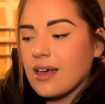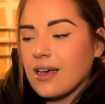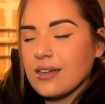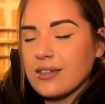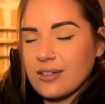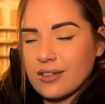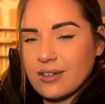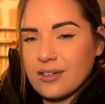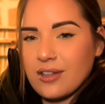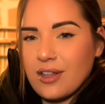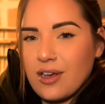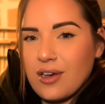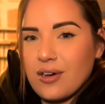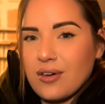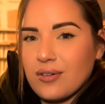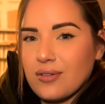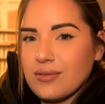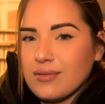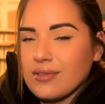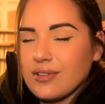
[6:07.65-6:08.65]
The
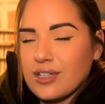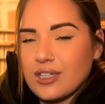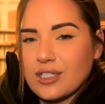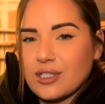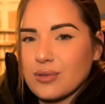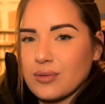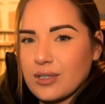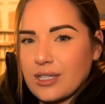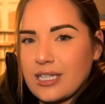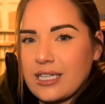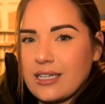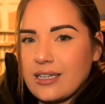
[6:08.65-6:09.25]
underglow looks really